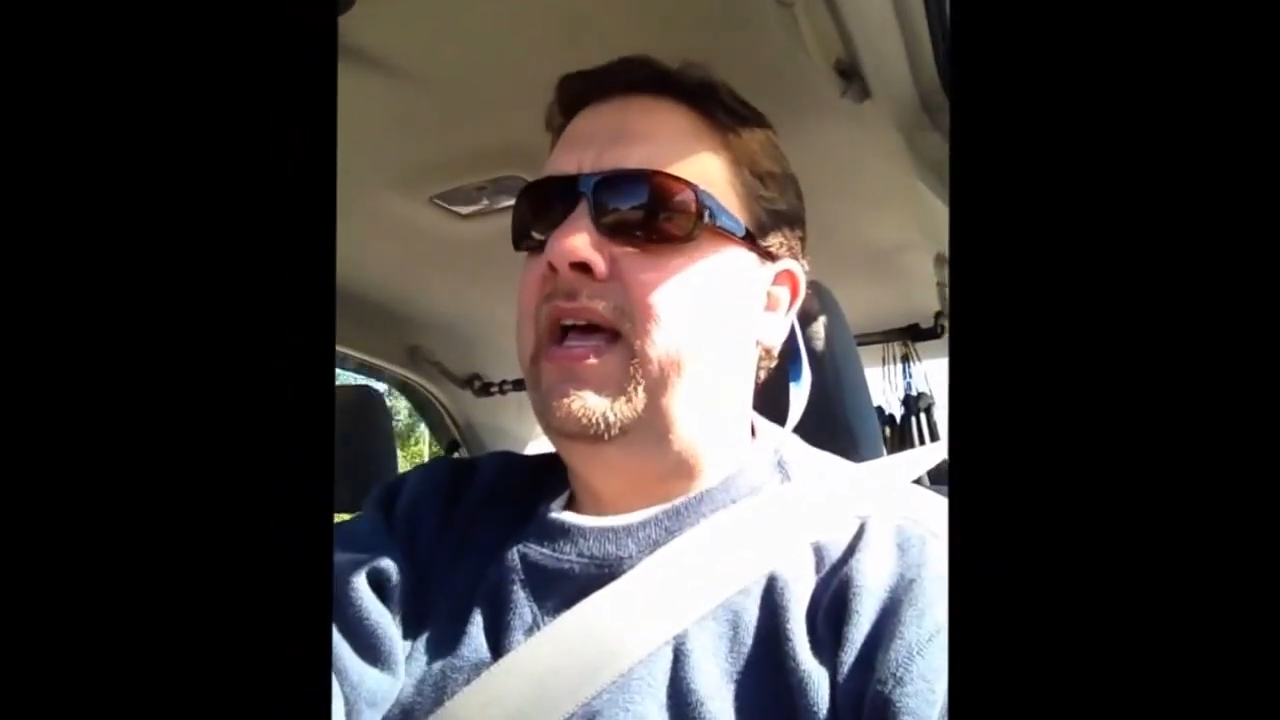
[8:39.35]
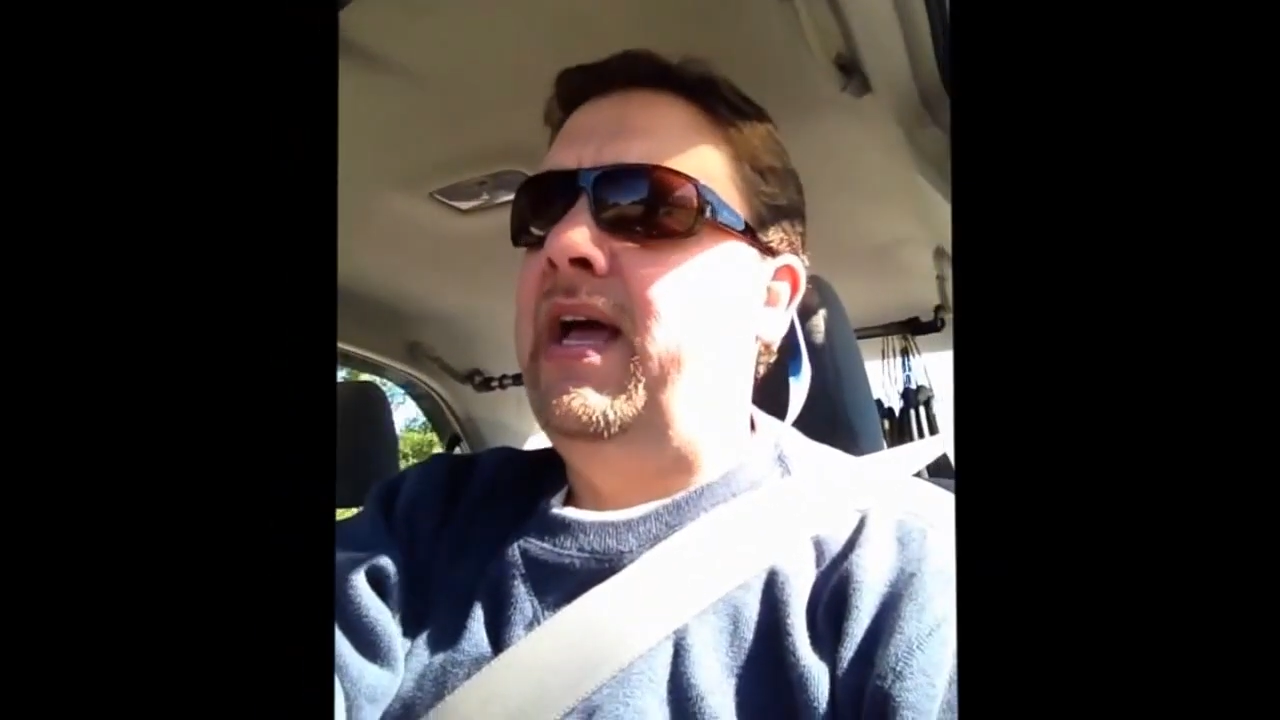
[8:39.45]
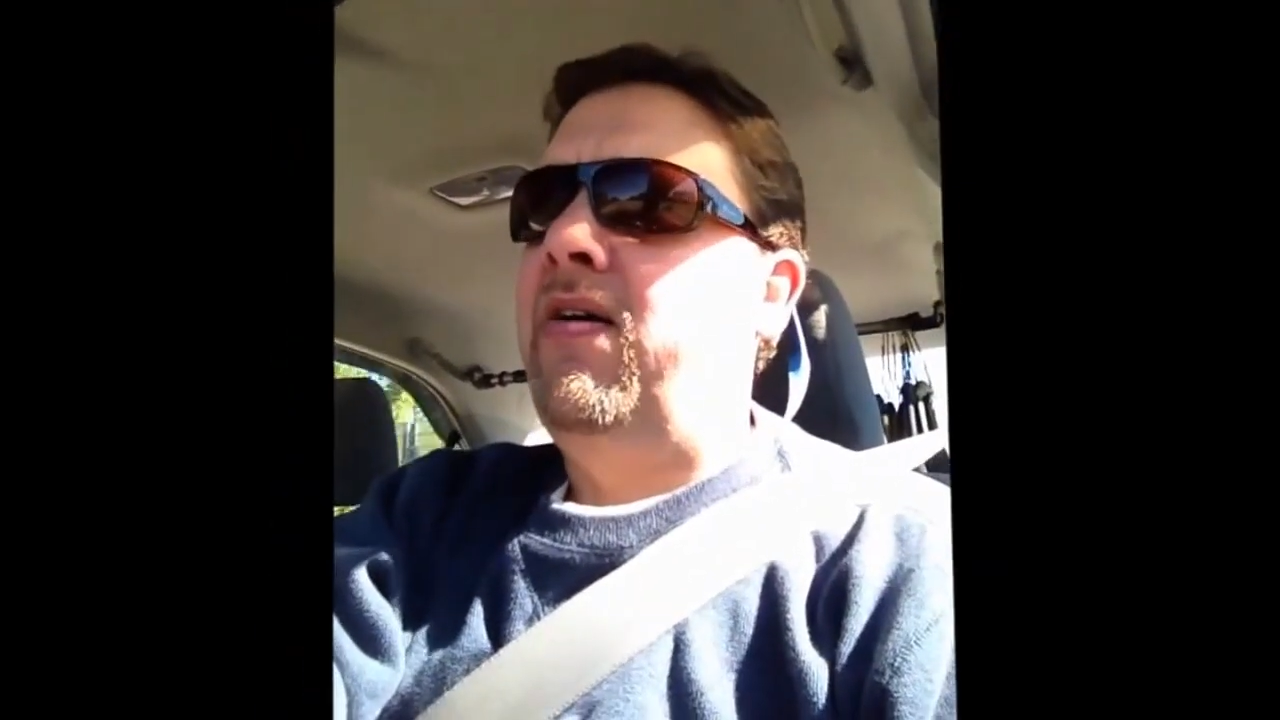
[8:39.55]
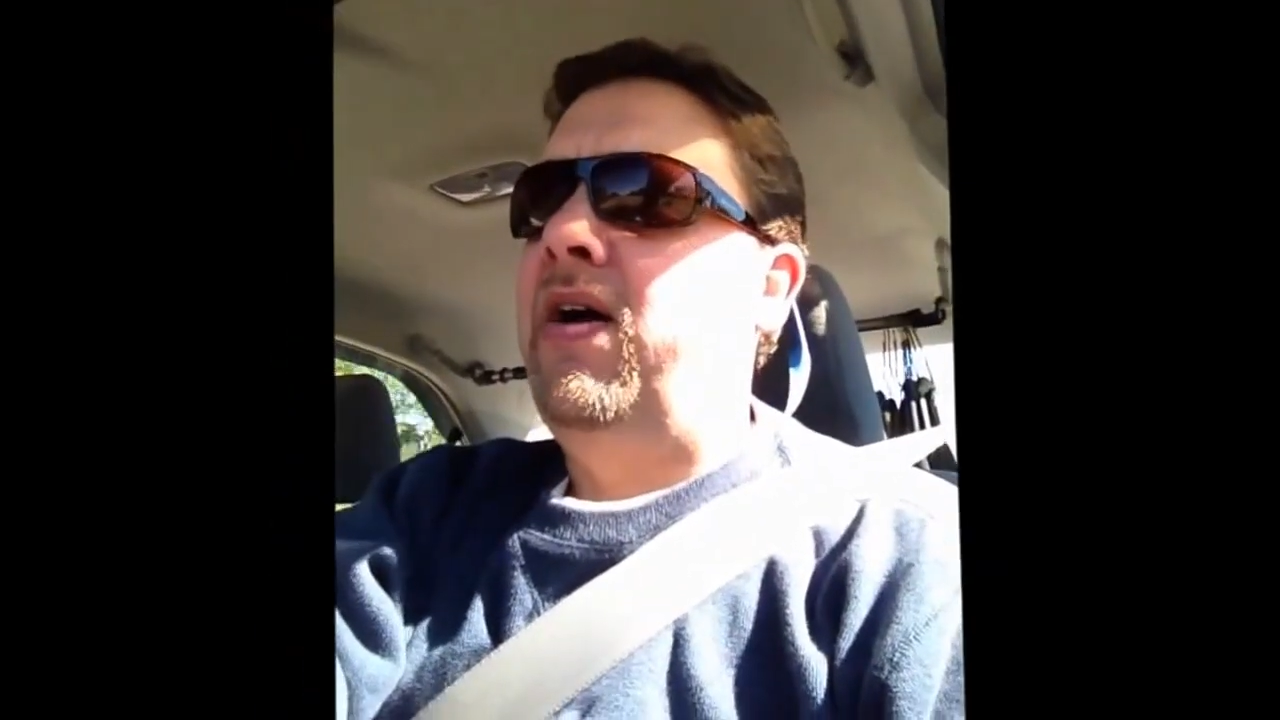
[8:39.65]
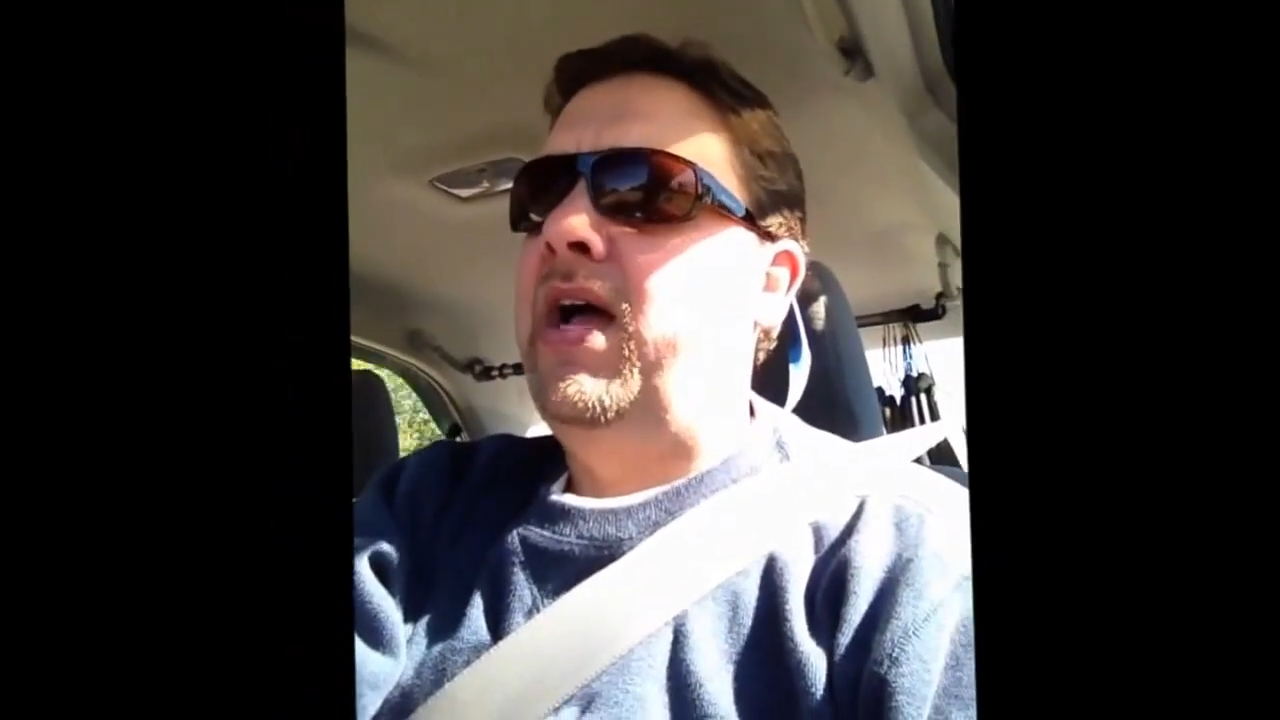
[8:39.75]

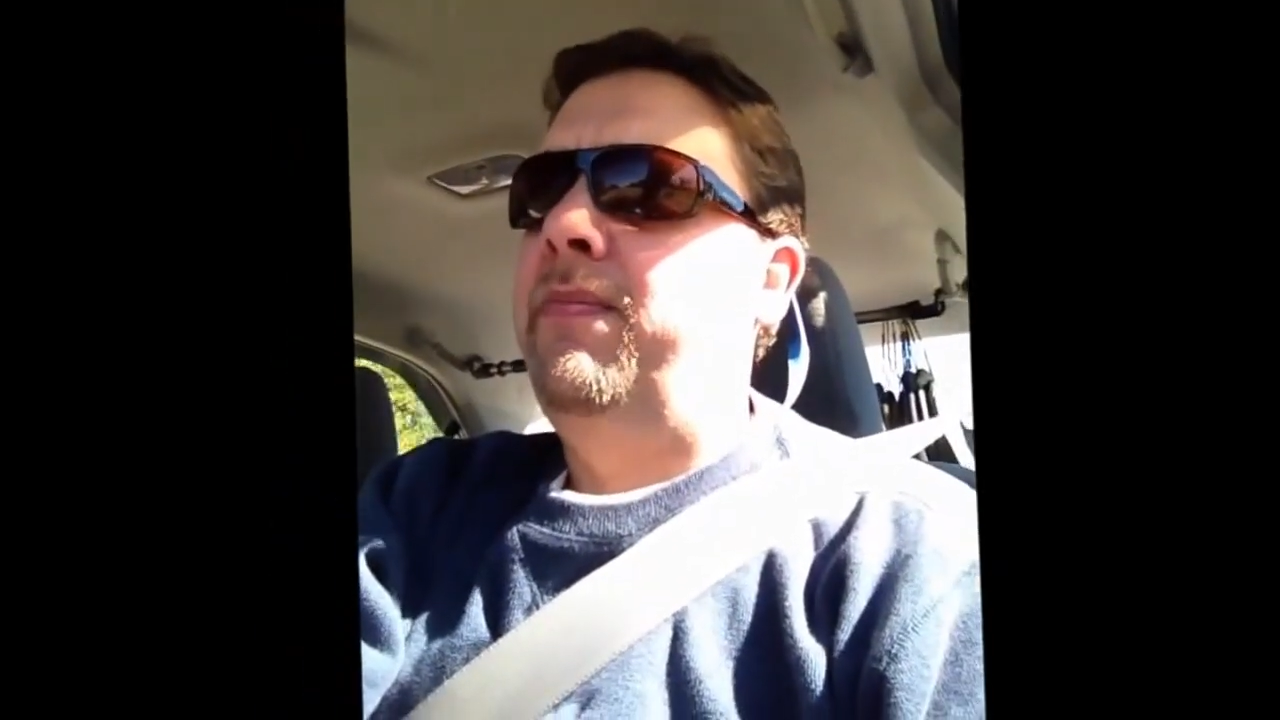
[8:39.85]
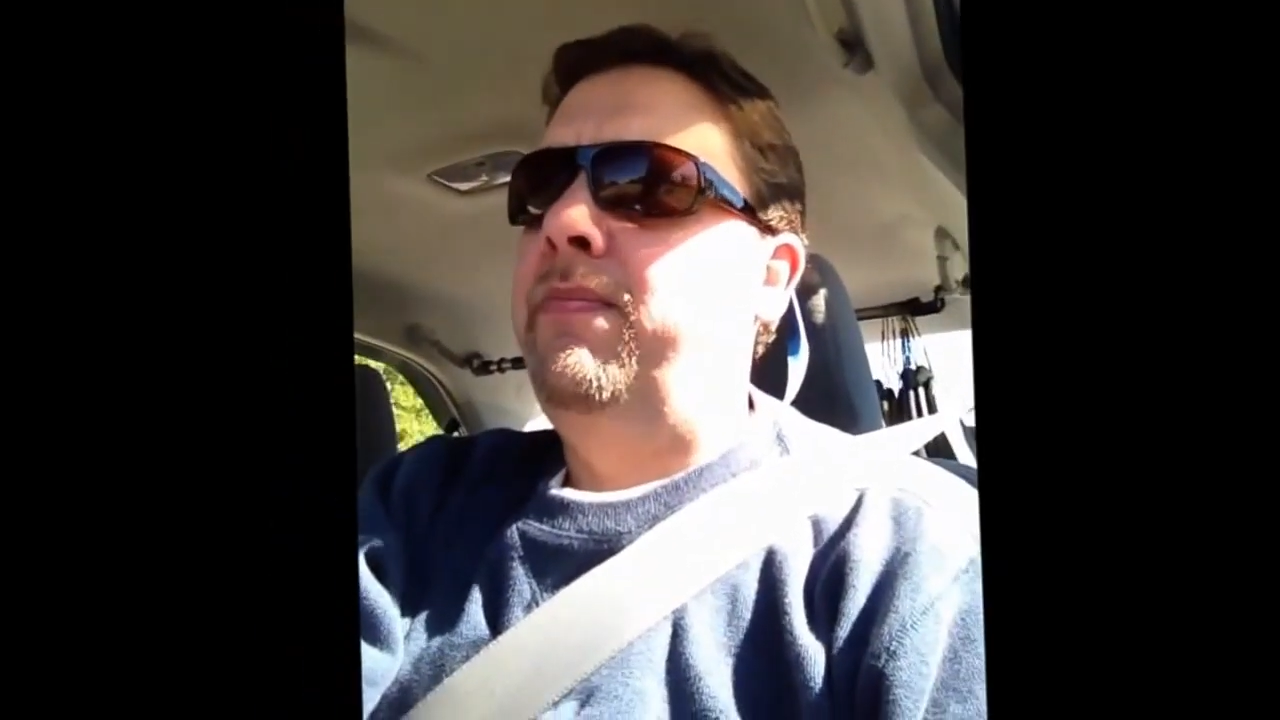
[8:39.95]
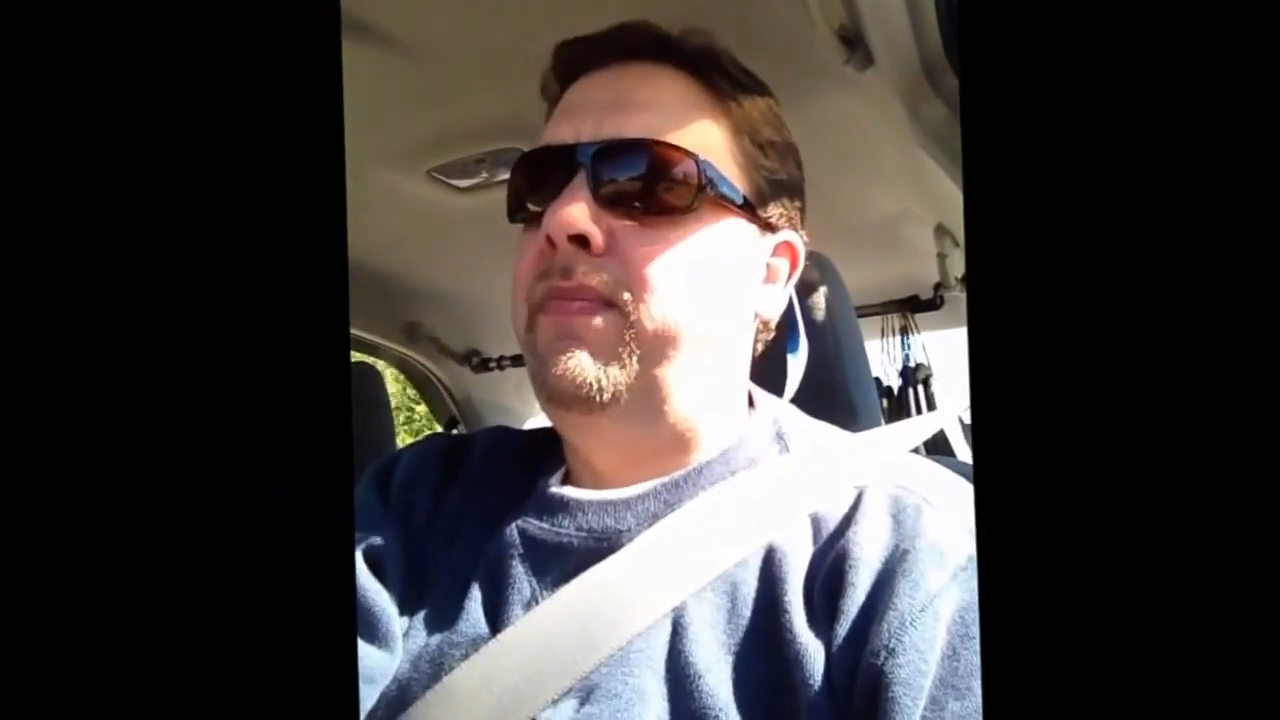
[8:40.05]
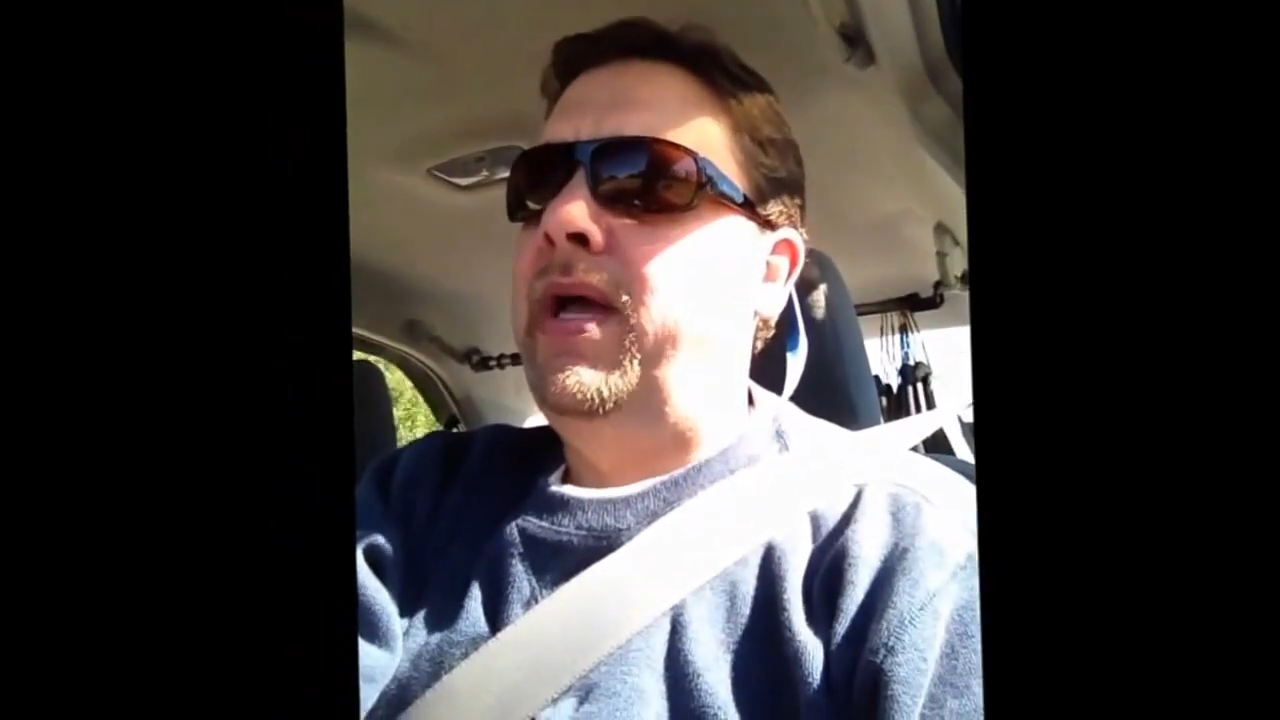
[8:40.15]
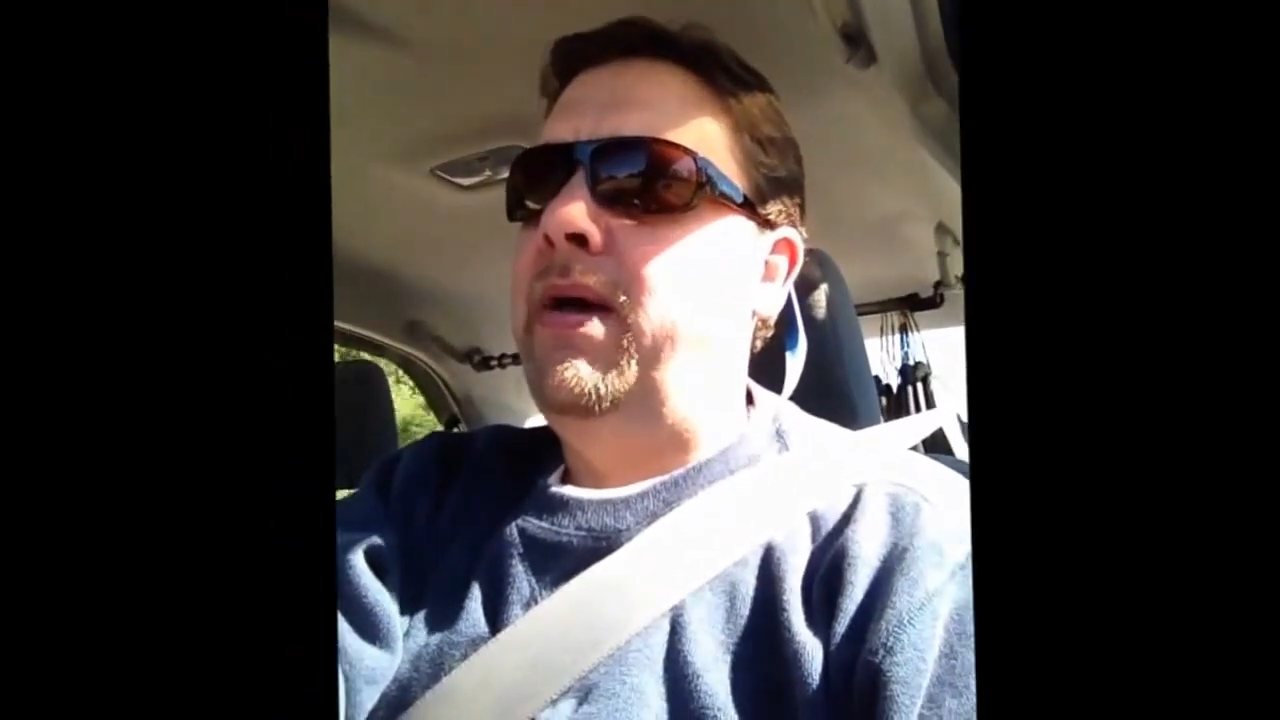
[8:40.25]

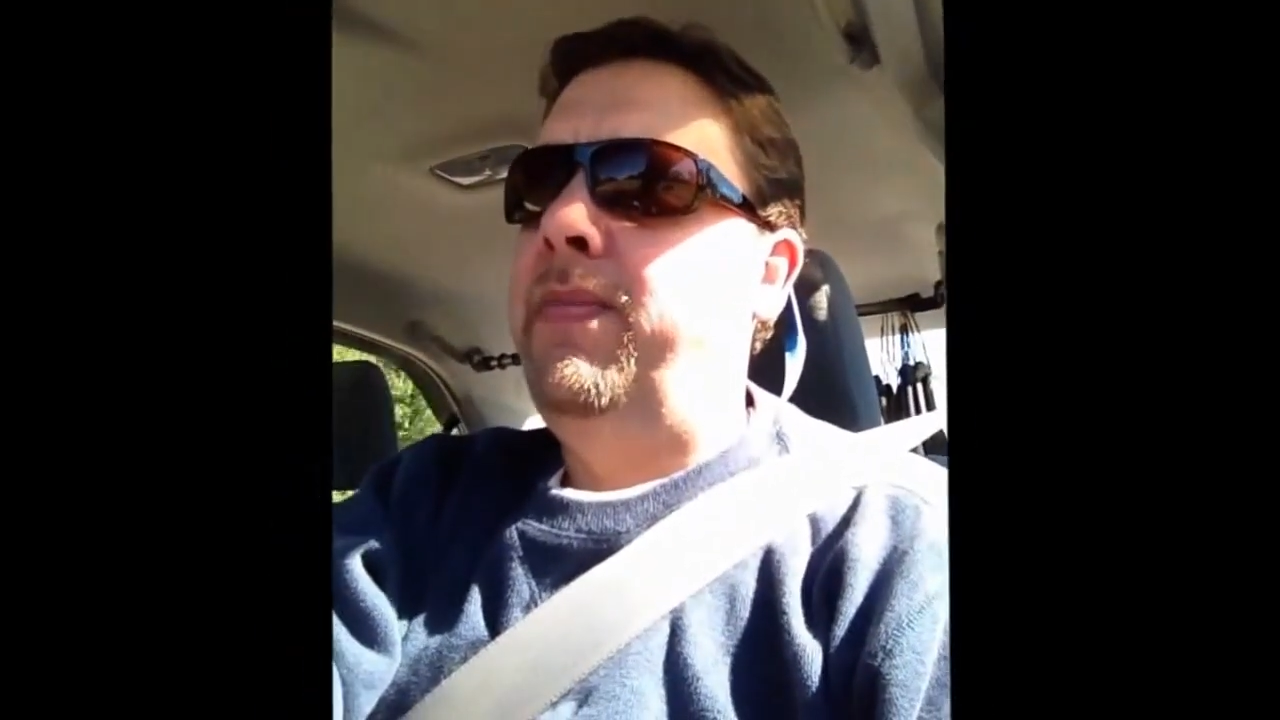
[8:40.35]
how